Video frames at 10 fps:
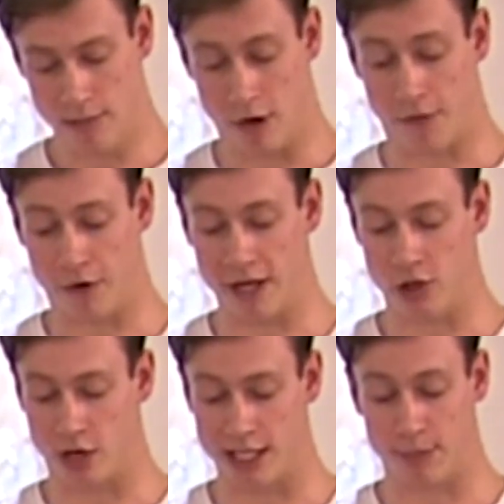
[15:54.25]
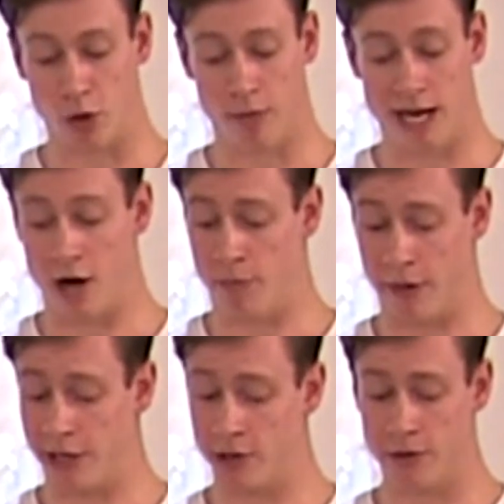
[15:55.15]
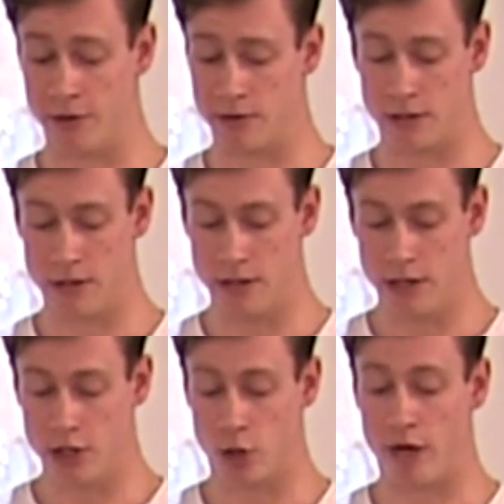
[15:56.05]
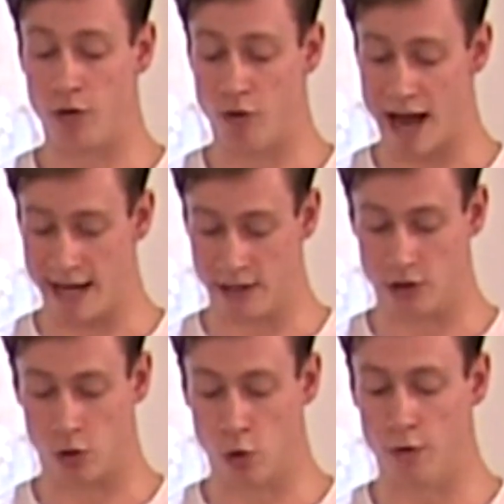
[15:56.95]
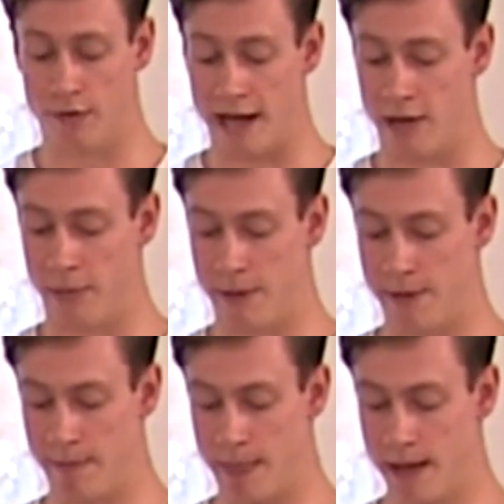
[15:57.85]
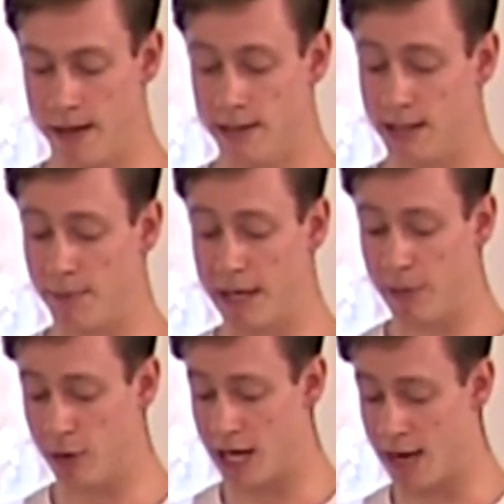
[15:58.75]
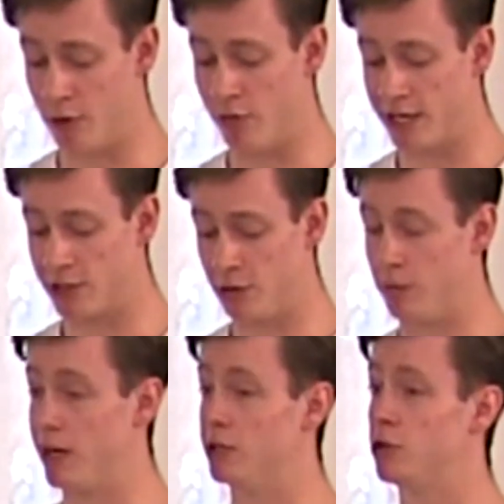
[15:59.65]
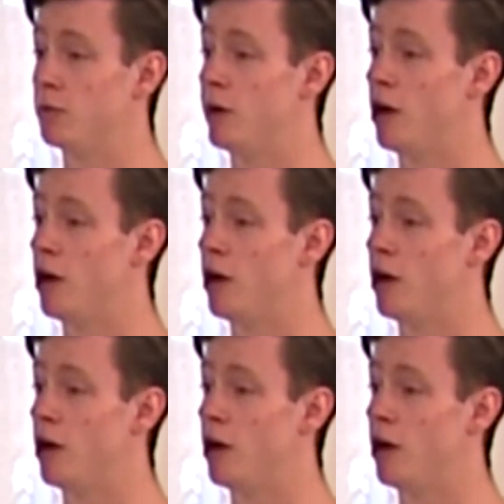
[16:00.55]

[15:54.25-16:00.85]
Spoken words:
My friend tried to pull me out, but he couldn't, so he ran to call for help. Some people came and rescued me and took me